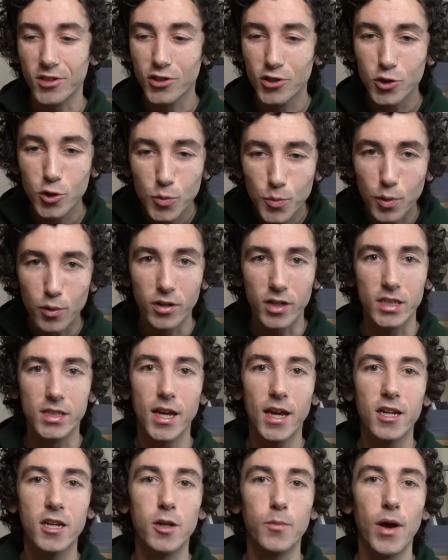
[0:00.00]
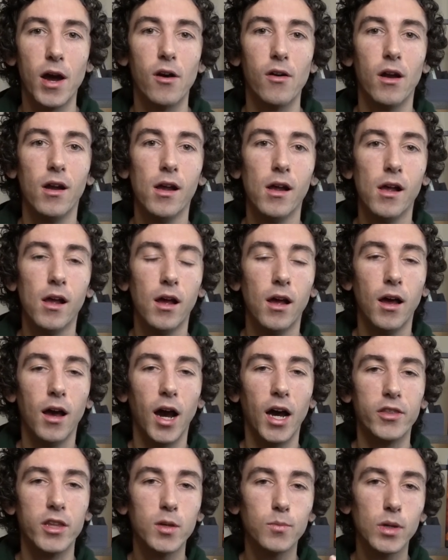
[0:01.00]
super excited about.
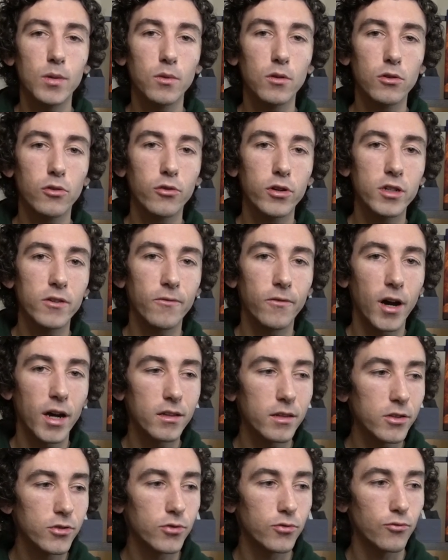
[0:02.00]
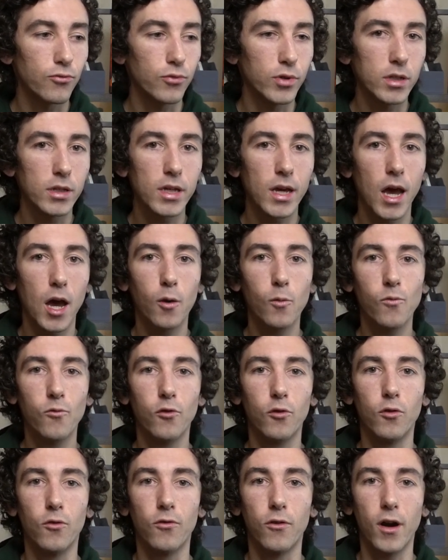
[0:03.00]
I think people are going to find these really
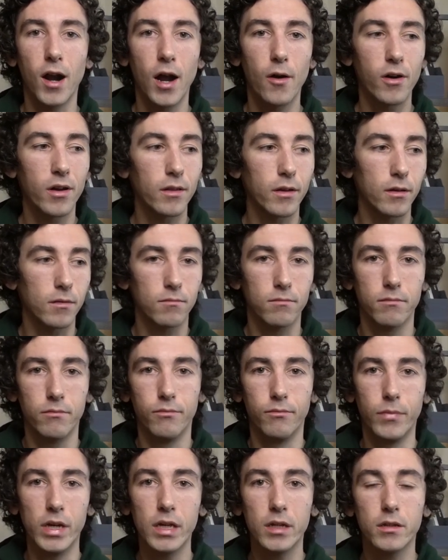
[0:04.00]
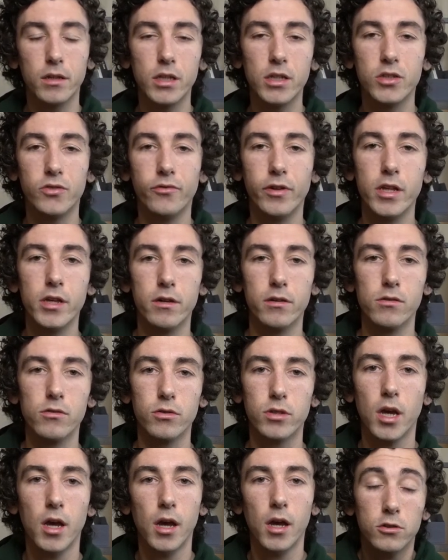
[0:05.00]
helpful for how I like make these
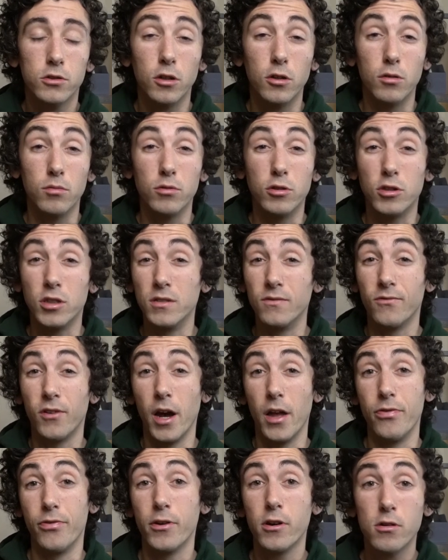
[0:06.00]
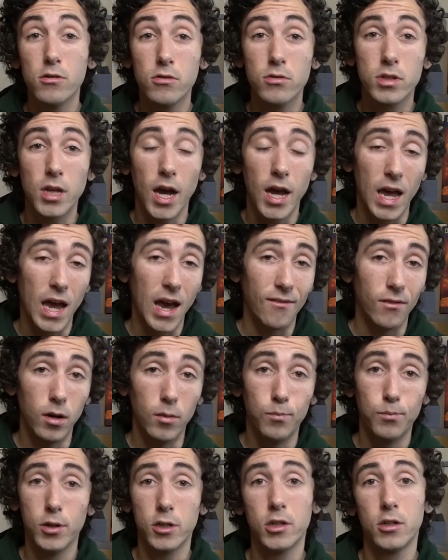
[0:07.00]
videos. So you can find those. I have
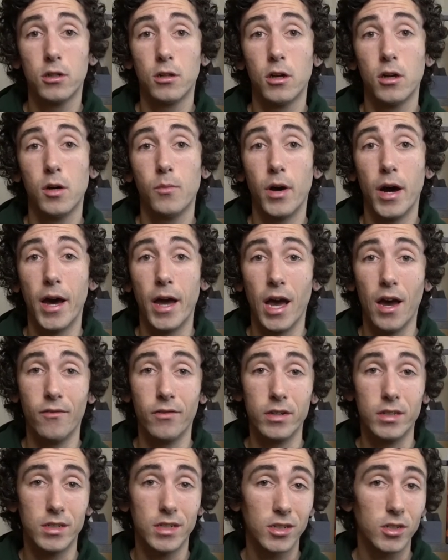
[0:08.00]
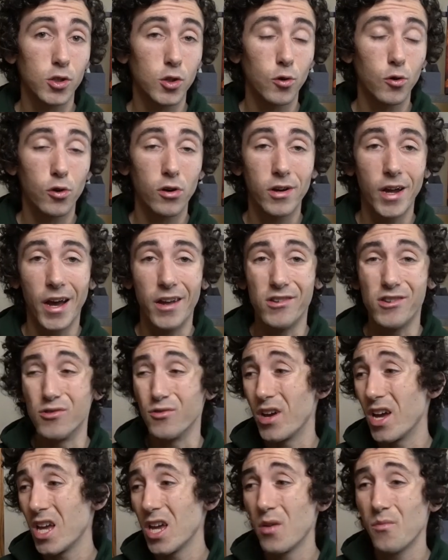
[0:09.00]
a book club. I have a Discord. I
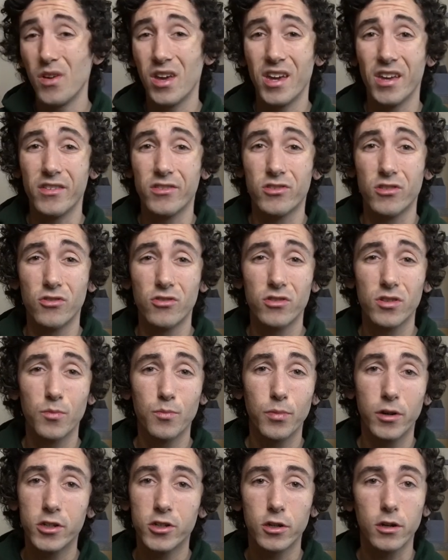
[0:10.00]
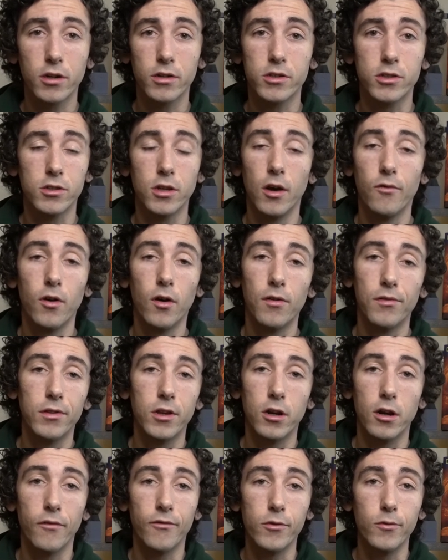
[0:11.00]
do AMAs. There's a bunch of good stuff over
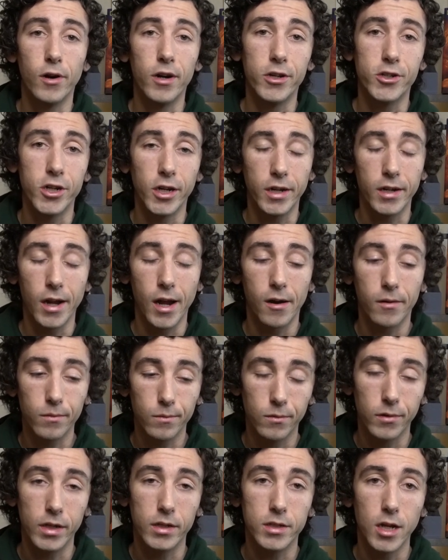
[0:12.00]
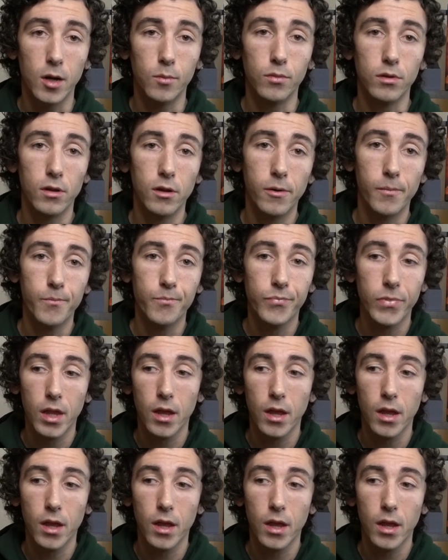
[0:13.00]
there if you want to check it out. Link down below.